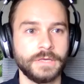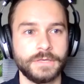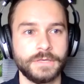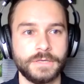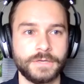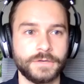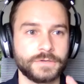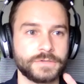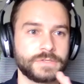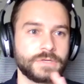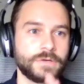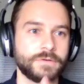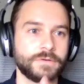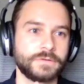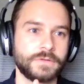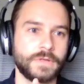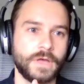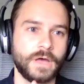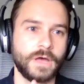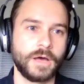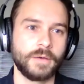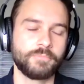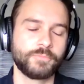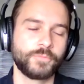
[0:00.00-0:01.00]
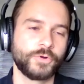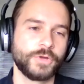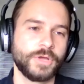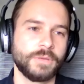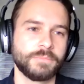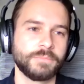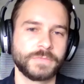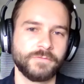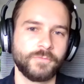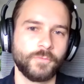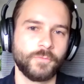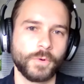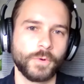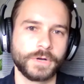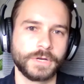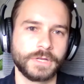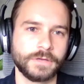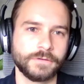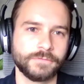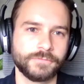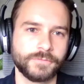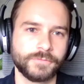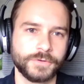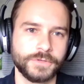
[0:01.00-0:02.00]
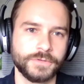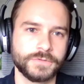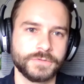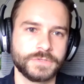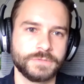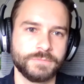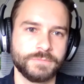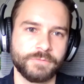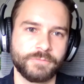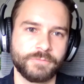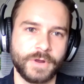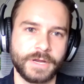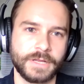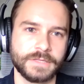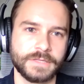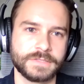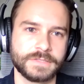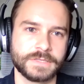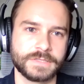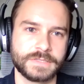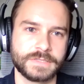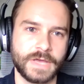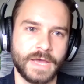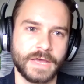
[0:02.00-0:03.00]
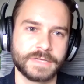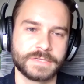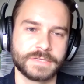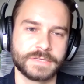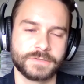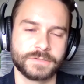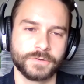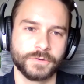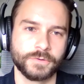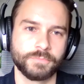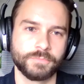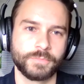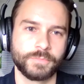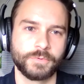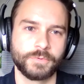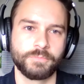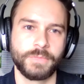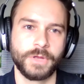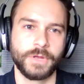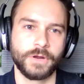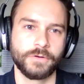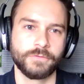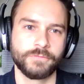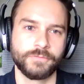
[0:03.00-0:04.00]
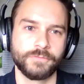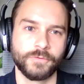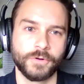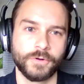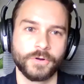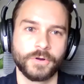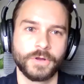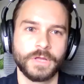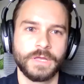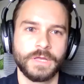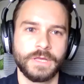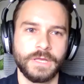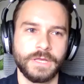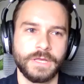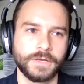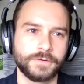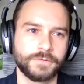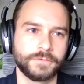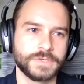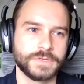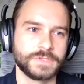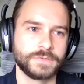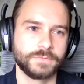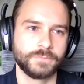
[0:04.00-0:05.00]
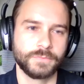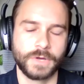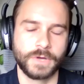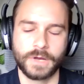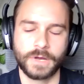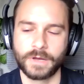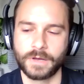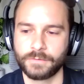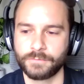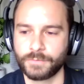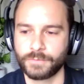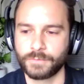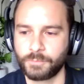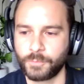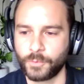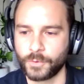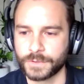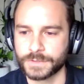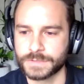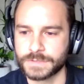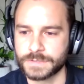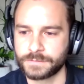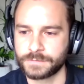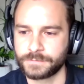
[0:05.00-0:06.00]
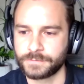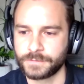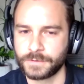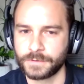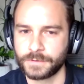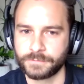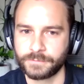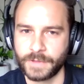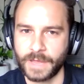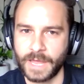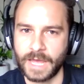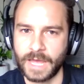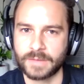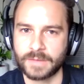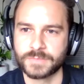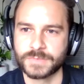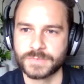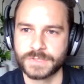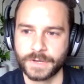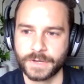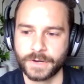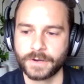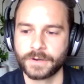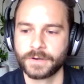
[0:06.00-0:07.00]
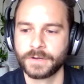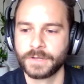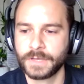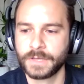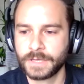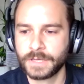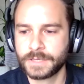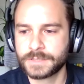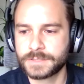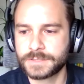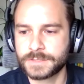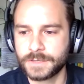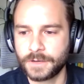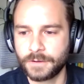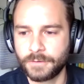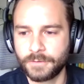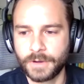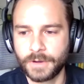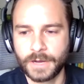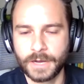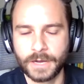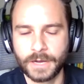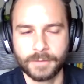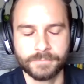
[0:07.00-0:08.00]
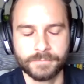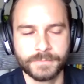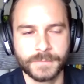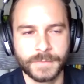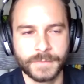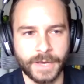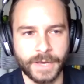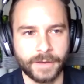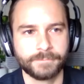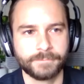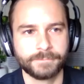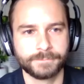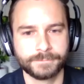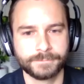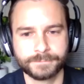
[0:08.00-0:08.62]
here's a preemptive warning for you to be ready to test or prepare for increased reports of HABs there. So, yeah.